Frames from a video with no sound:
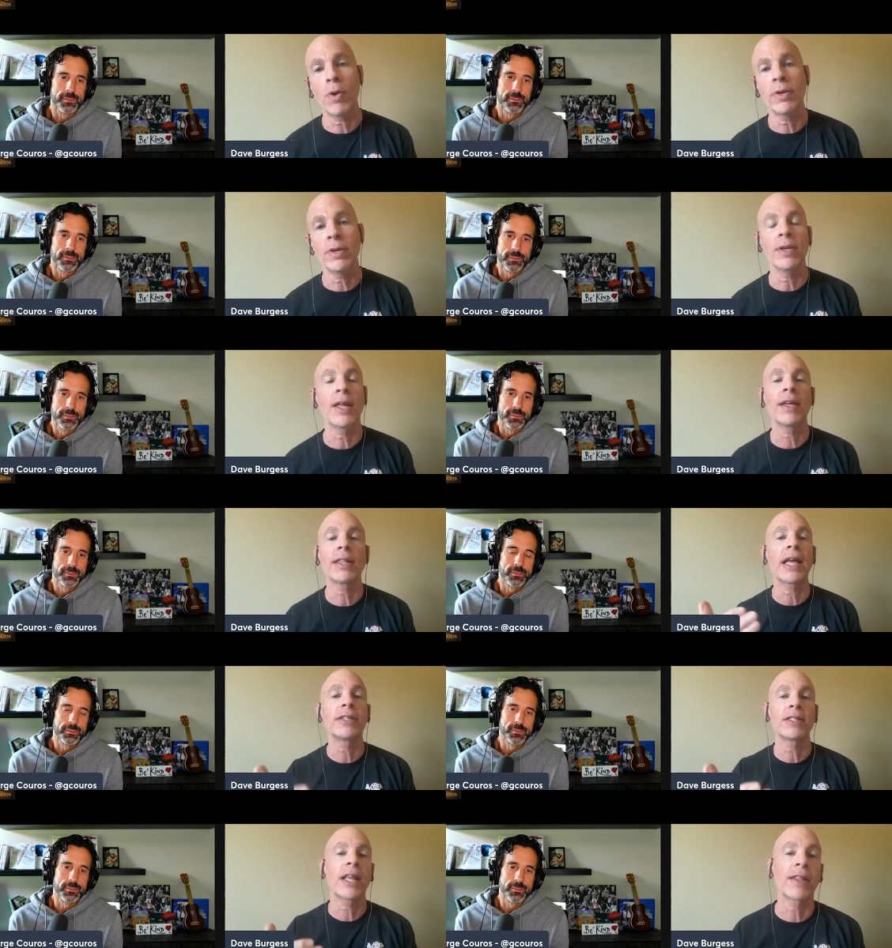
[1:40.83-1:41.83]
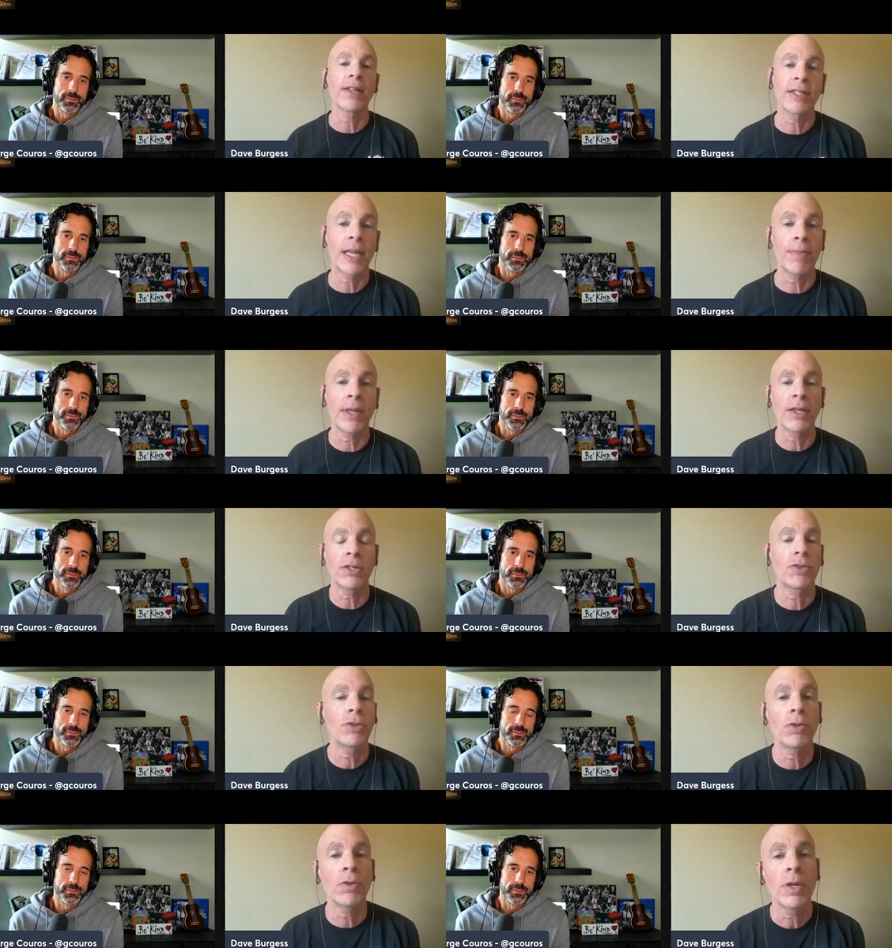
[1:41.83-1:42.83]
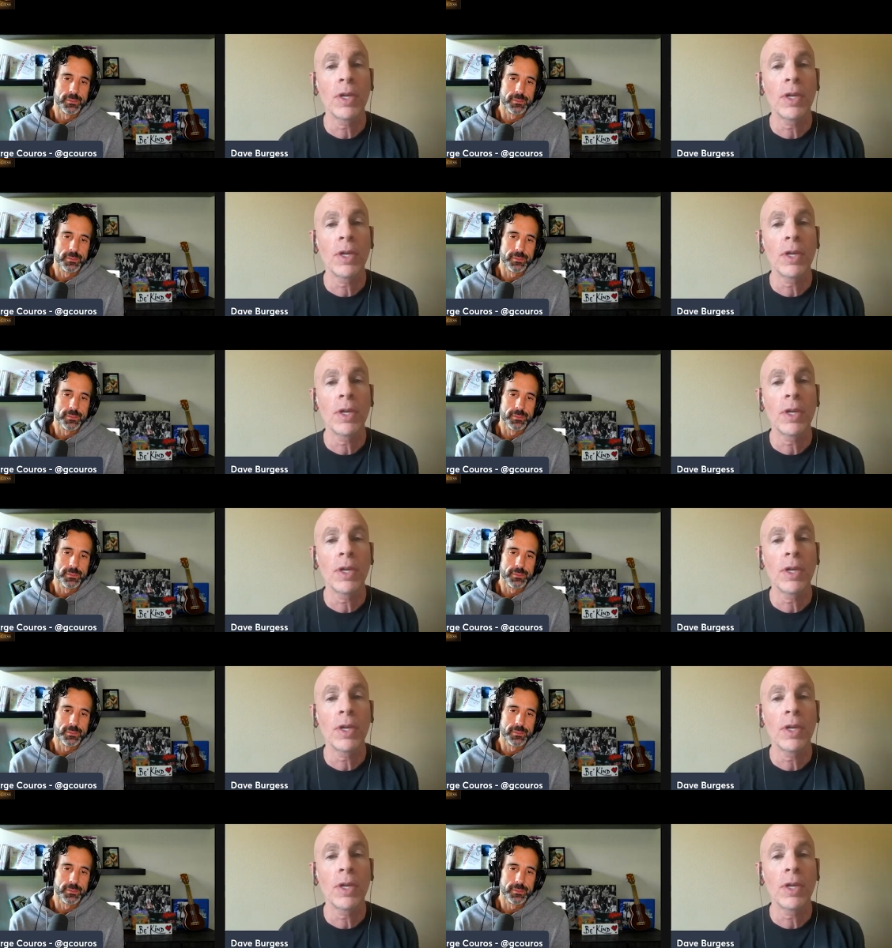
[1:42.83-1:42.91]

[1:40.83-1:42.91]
Speaker 1: And I think that's like the same thing is true